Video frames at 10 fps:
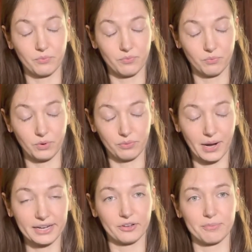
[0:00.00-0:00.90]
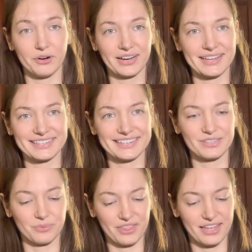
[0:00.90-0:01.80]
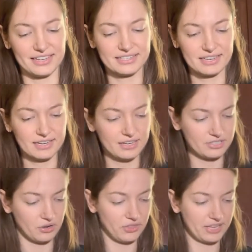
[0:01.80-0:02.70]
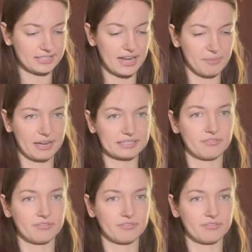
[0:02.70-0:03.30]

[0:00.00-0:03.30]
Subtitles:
with regular milk as it does with this. So this kind of makes it for